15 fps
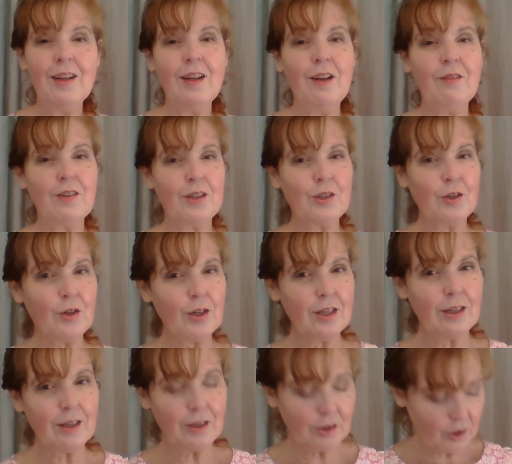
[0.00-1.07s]
and
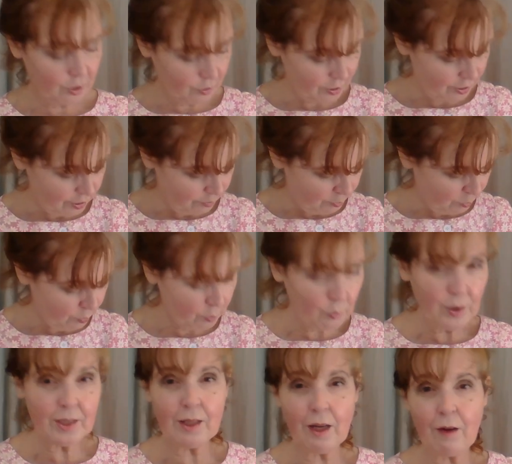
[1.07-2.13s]
Victoria, Australia, but when
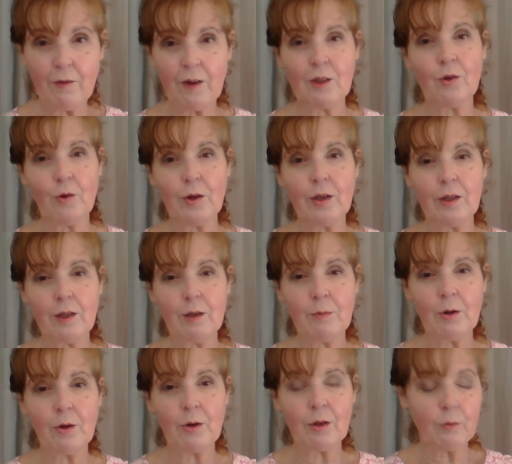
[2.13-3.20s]
we say Victorian in
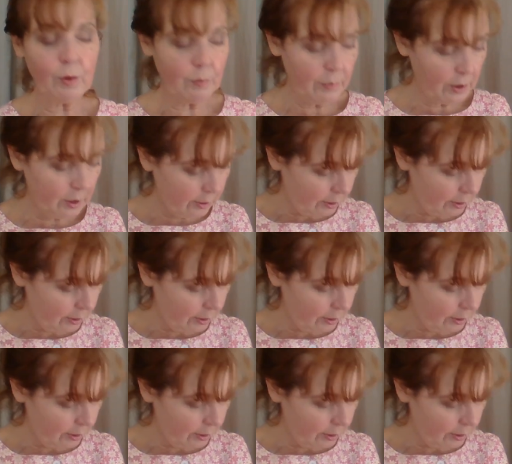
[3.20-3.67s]
America, we mean